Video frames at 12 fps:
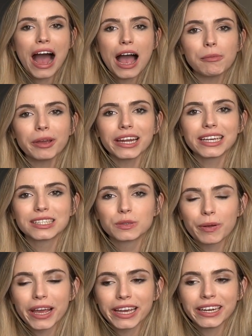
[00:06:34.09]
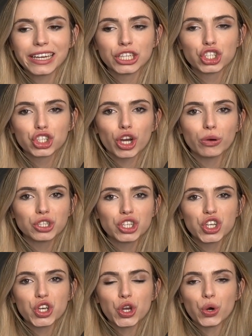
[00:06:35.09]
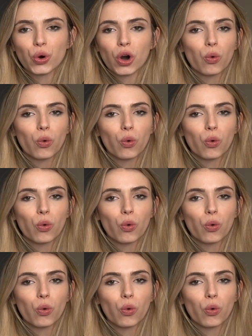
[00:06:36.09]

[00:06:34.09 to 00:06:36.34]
I'm going to explain and show to you